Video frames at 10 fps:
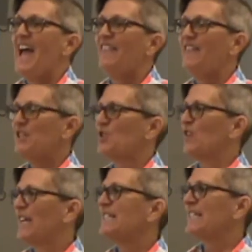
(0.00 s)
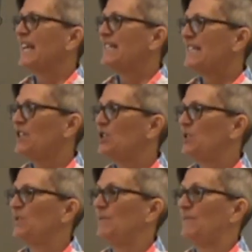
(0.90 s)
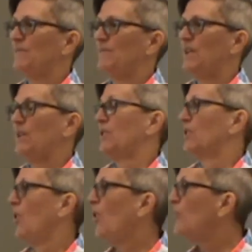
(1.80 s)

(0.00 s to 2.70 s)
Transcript: and this translates into you know, your home